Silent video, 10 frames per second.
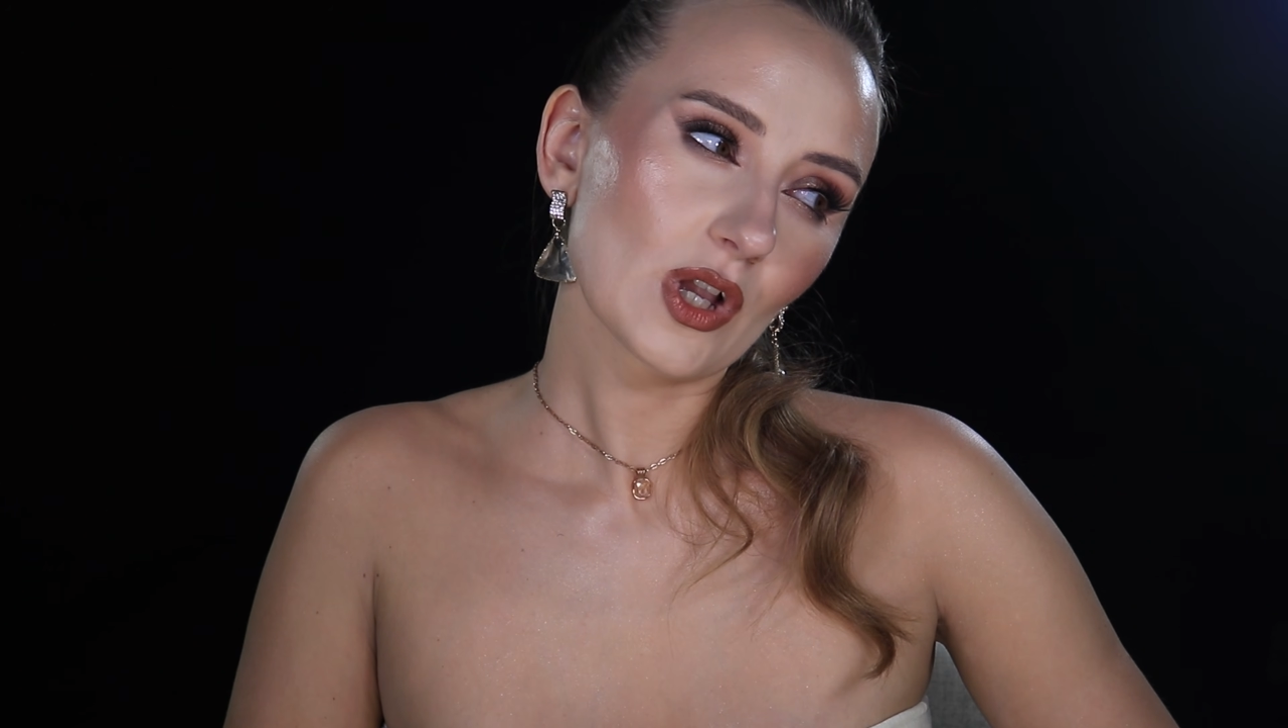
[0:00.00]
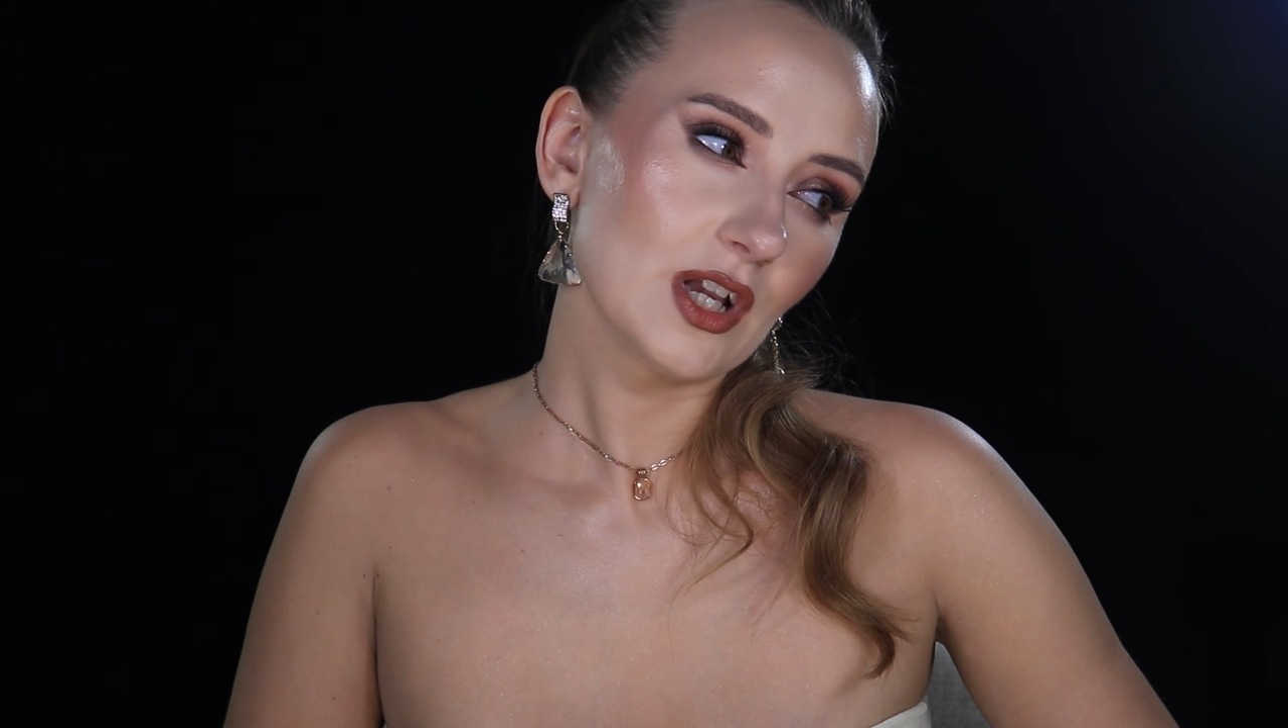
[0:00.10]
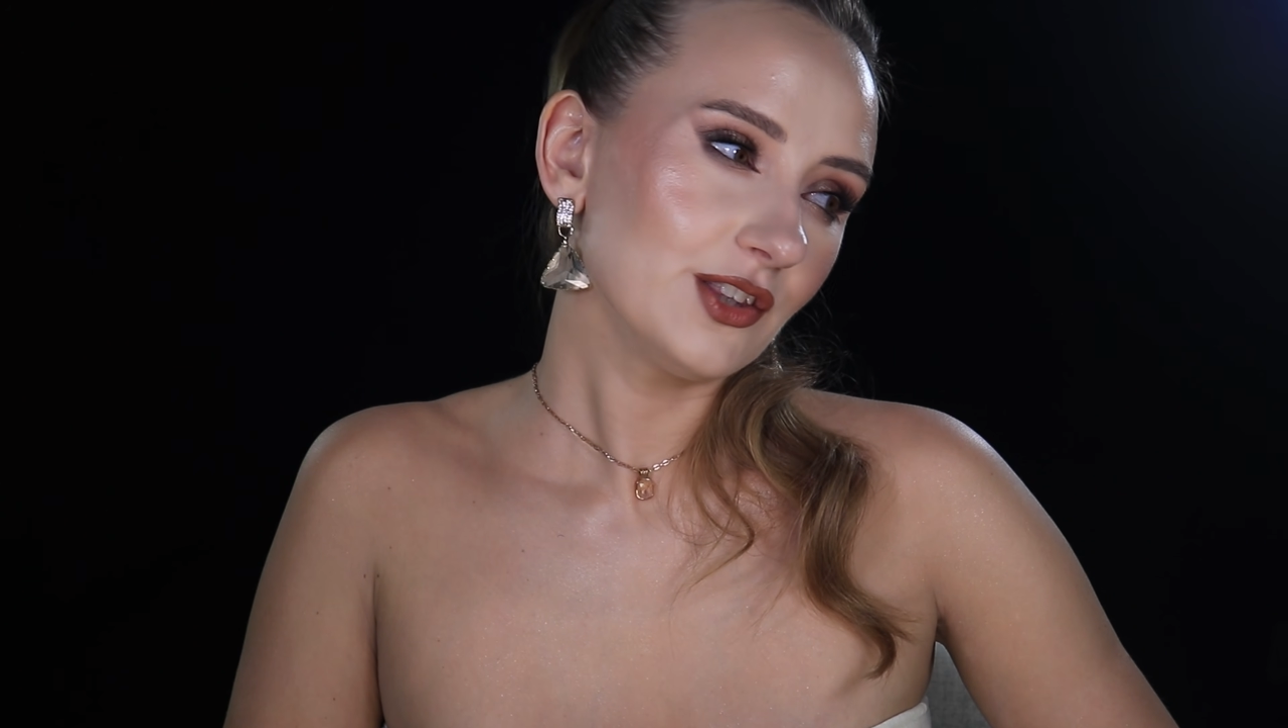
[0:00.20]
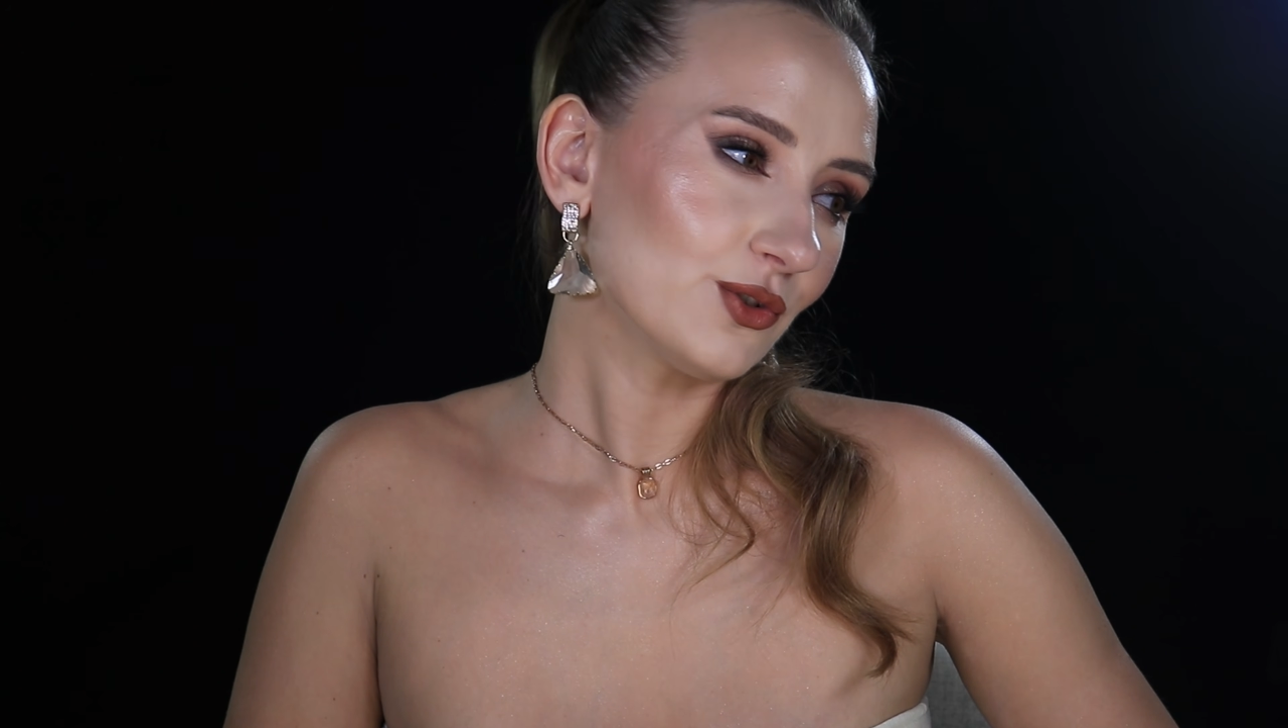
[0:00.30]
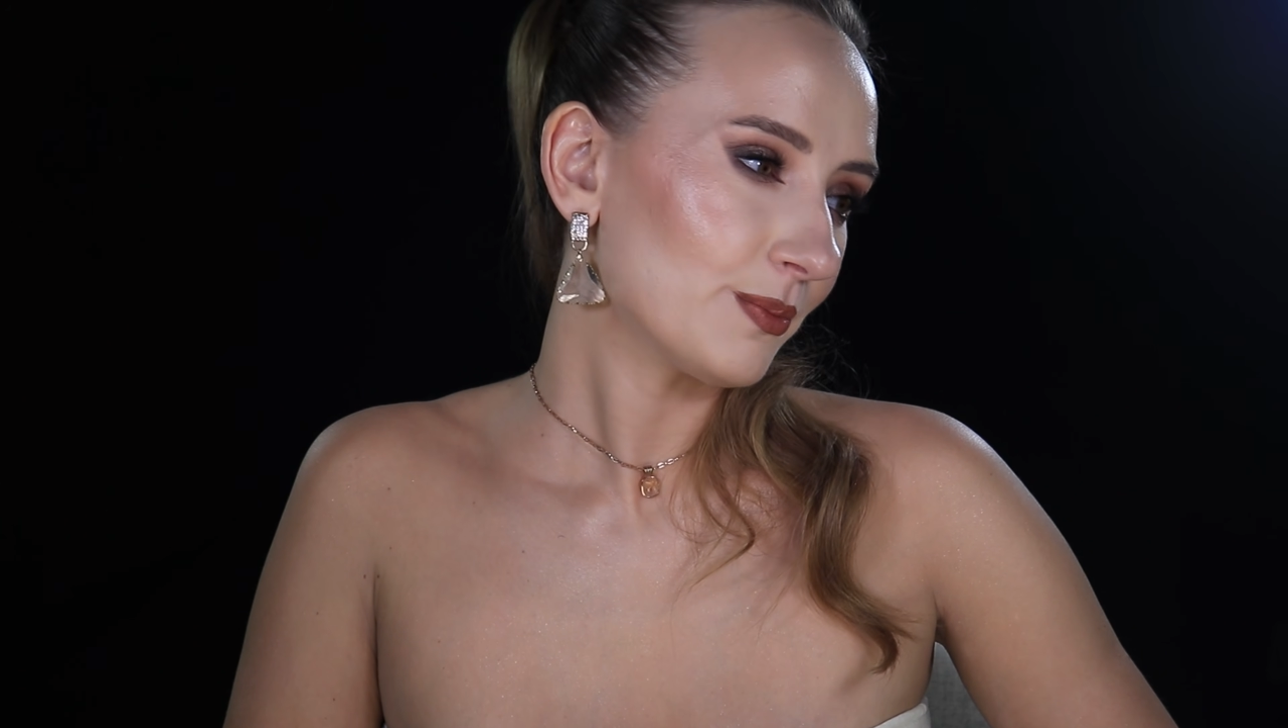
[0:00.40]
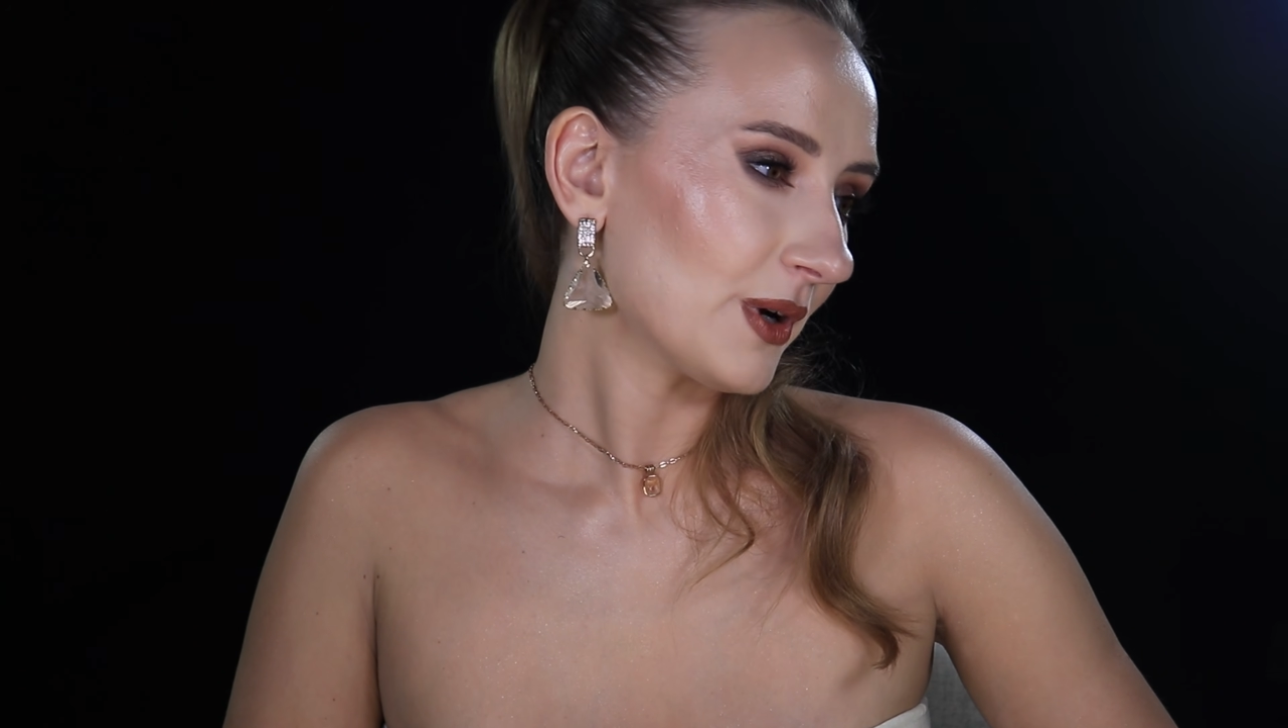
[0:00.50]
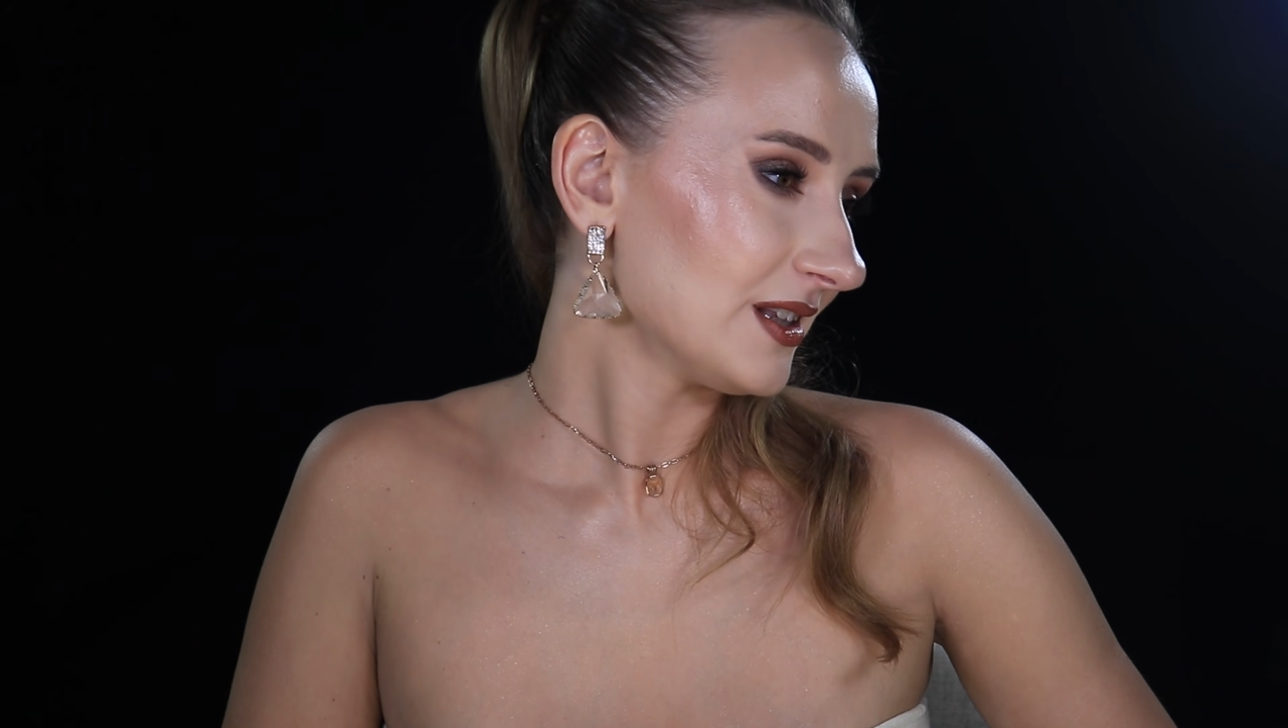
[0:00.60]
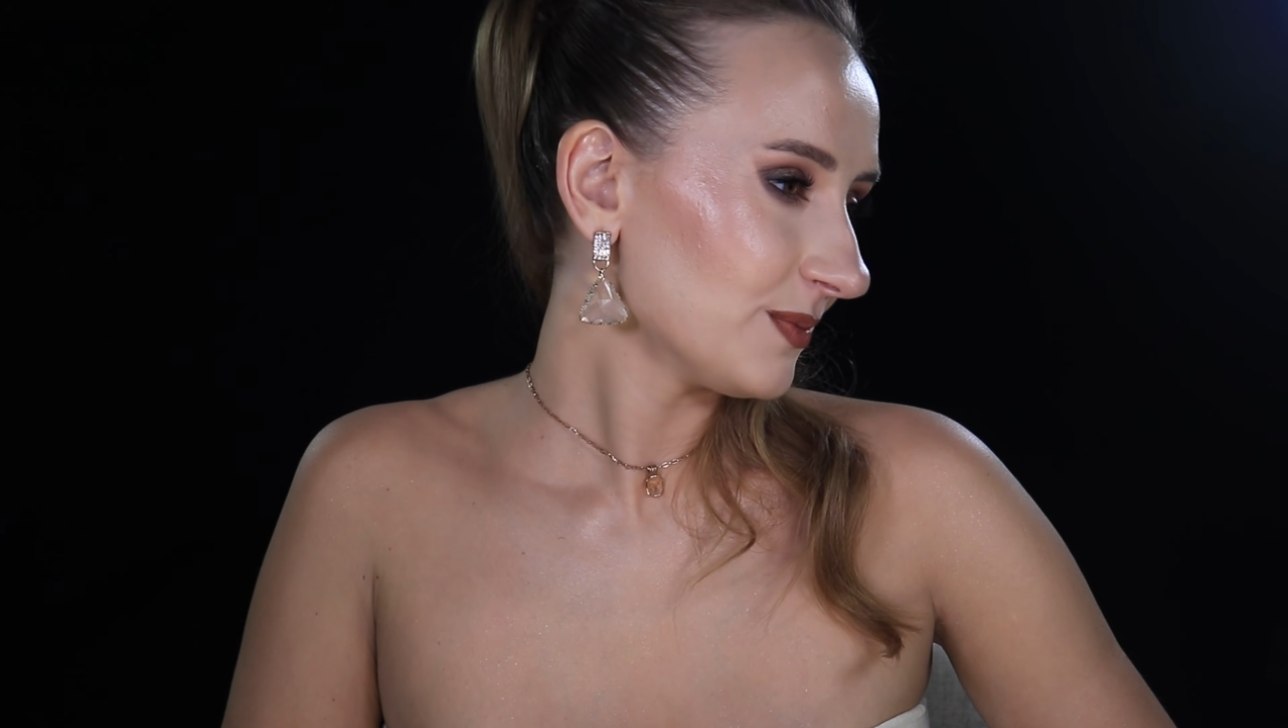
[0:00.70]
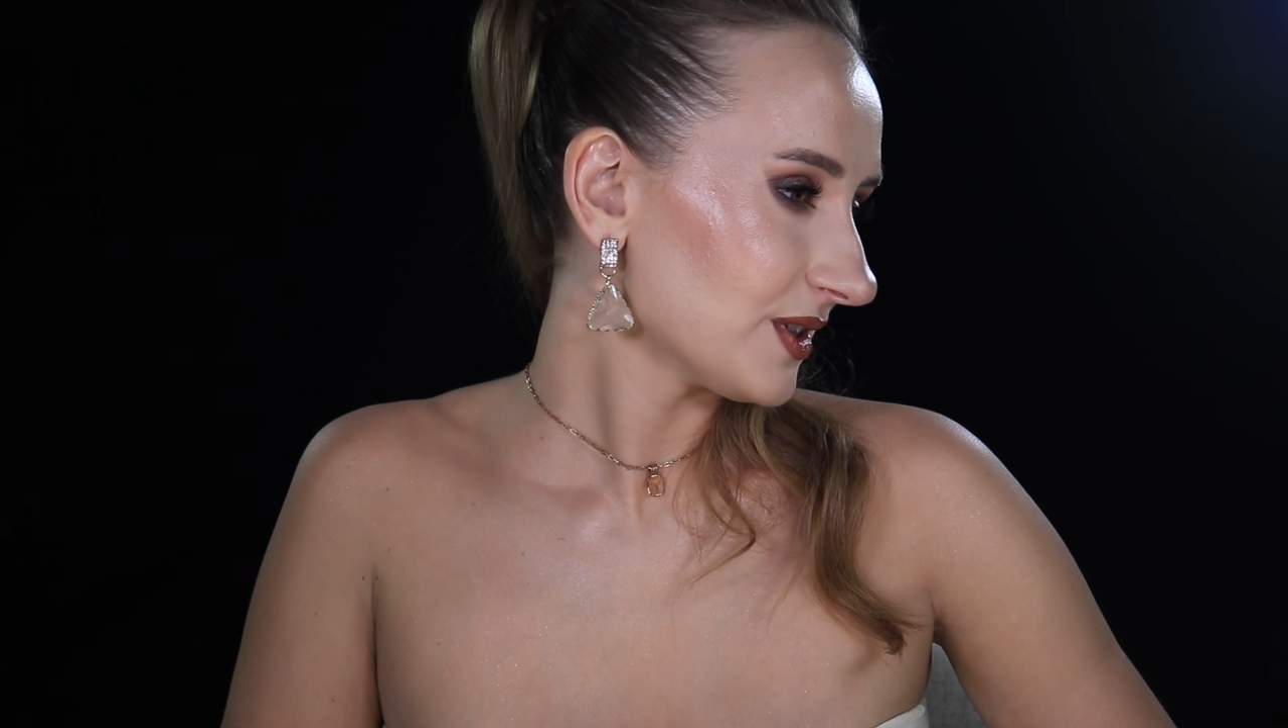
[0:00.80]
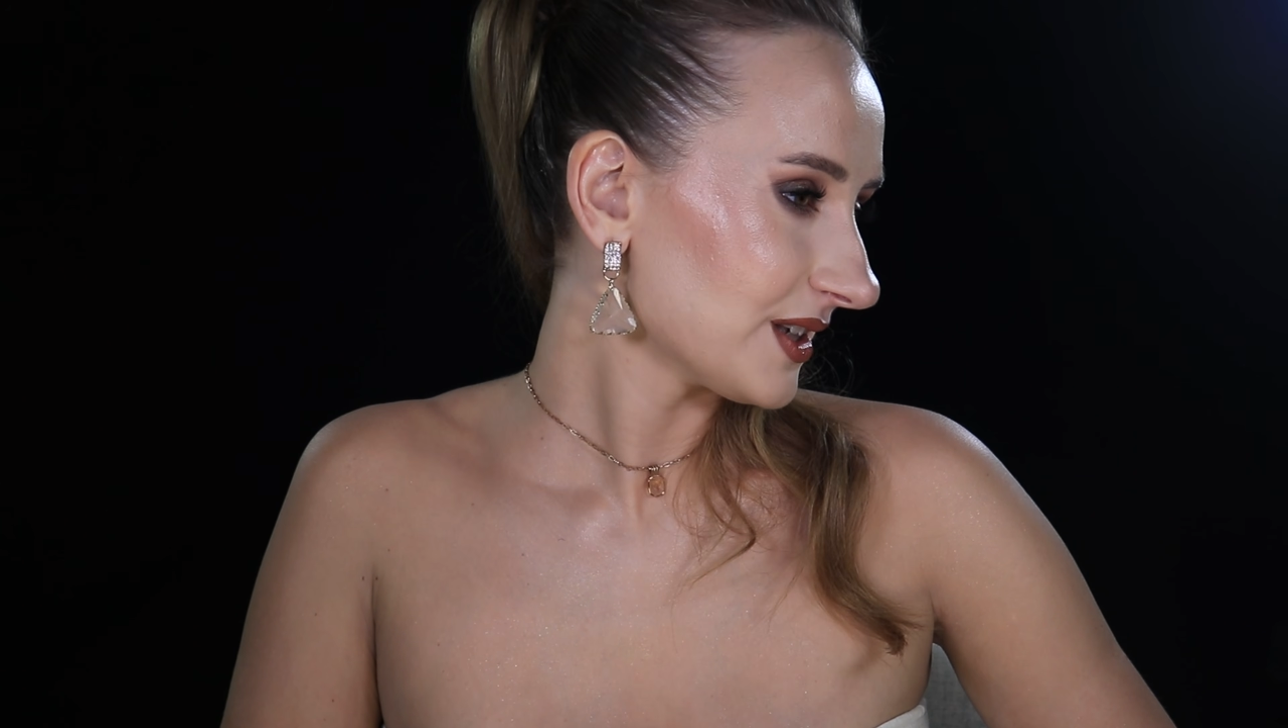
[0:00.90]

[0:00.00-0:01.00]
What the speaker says: it reminds me